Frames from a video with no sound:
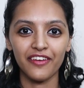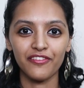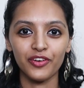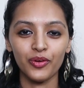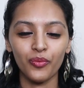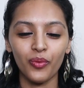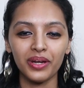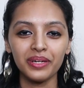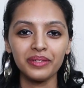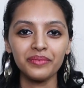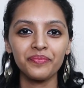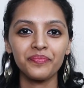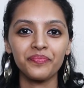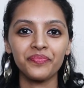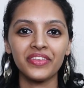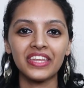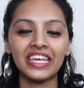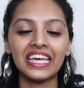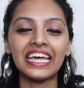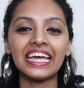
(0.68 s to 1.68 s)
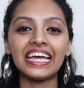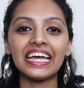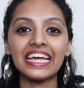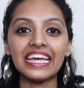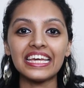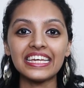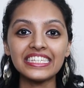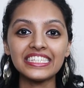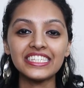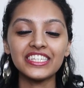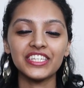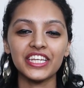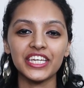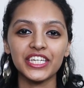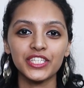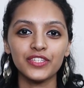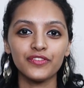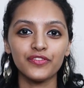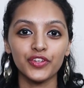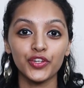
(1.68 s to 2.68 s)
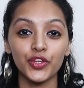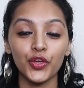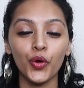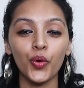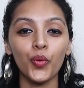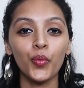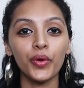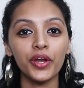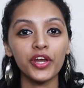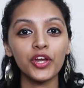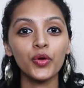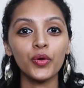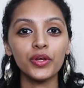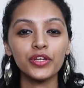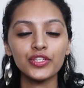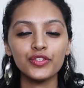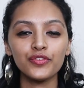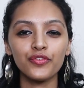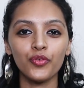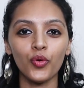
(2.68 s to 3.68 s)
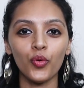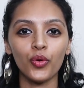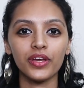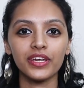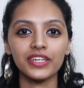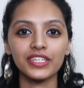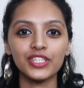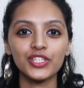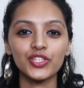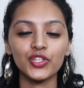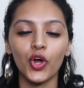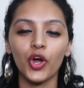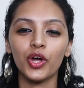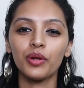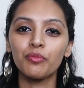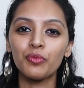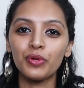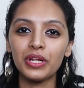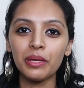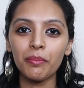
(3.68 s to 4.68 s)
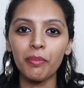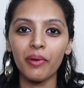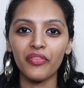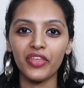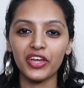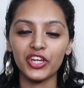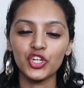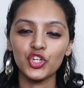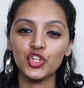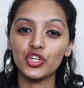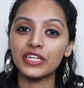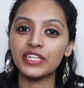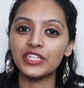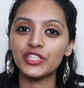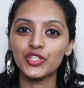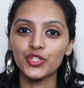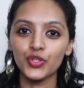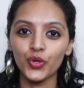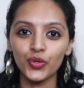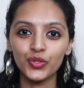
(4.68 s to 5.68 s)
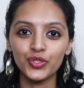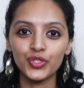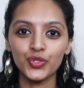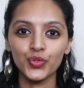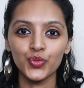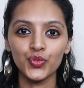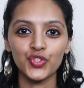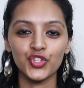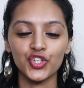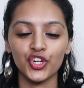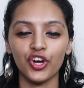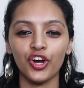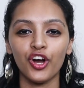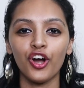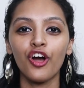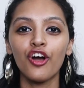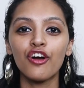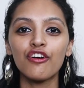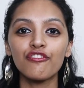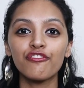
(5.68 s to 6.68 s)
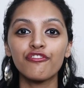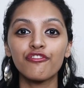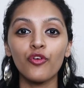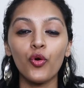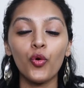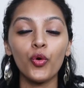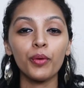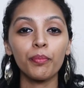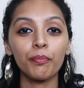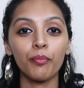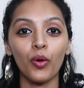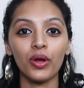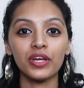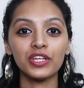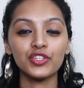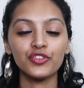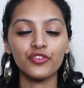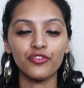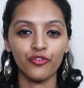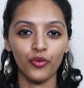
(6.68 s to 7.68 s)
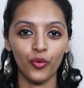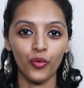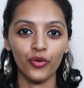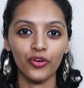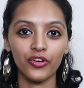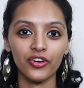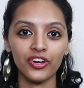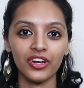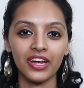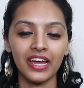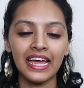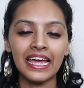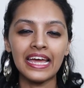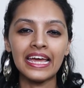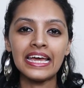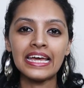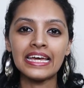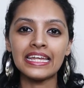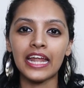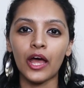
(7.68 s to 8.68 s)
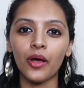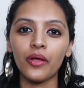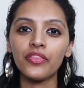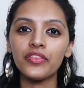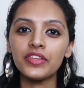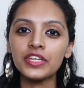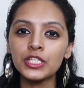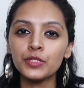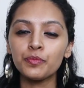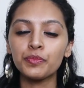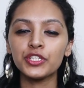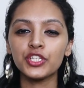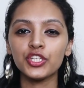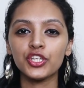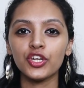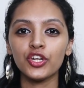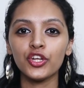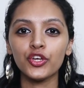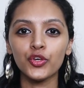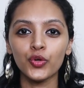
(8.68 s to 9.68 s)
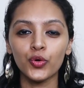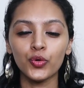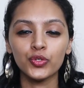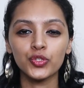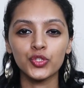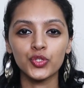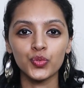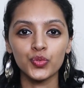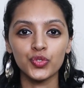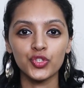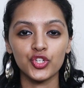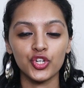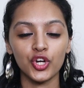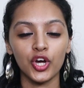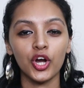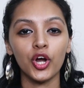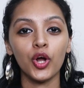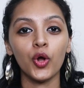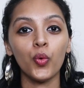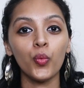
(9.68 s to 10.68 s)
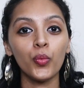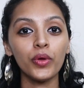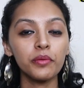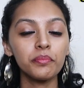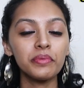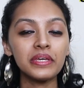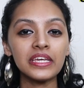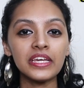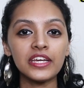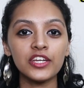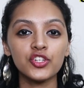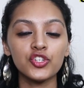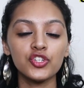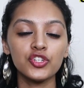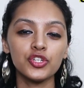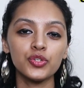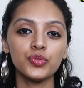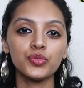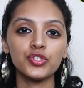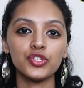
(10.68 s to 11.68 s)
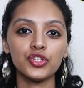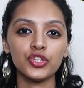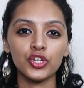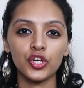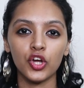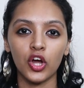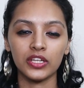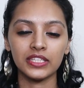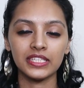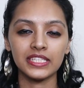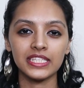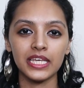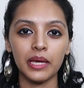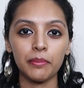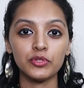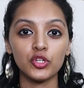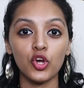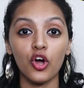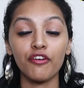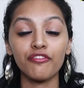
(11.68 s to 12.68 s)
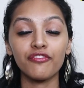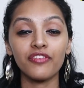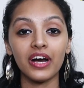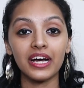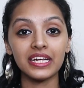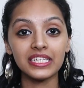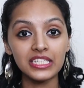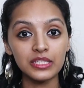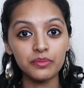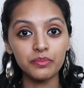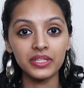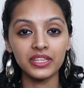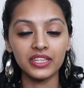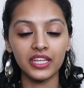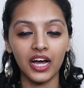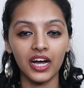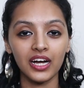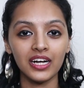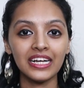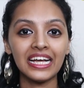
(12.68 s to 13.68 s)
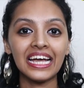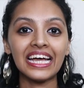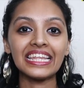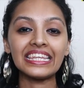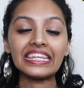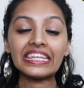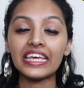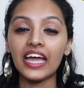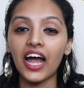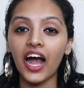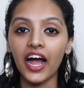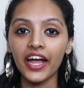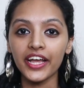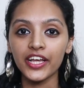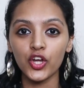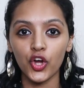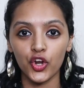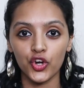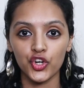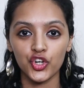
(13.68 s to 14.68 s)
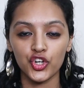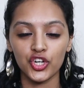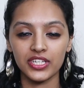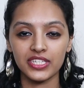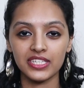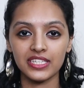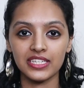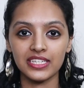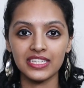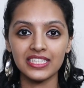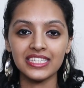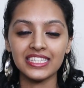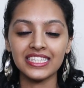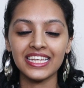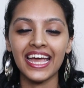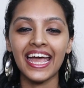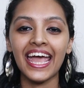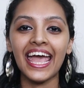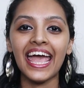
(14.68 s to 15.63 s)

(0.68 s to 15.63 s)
everyone. In today's video, we're going to focus on Muni Patanjali's Yoga Sutra 4.4. Now in this particular Yoga Sutra, we're being introduced to the concept of Asmita, the I consciousness,